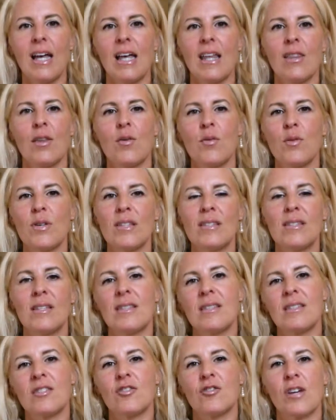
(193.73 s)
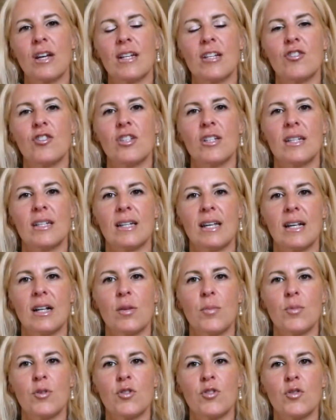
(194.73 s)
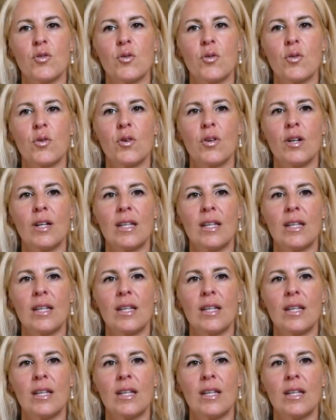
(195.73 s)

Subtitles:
The reason this strategy can help your score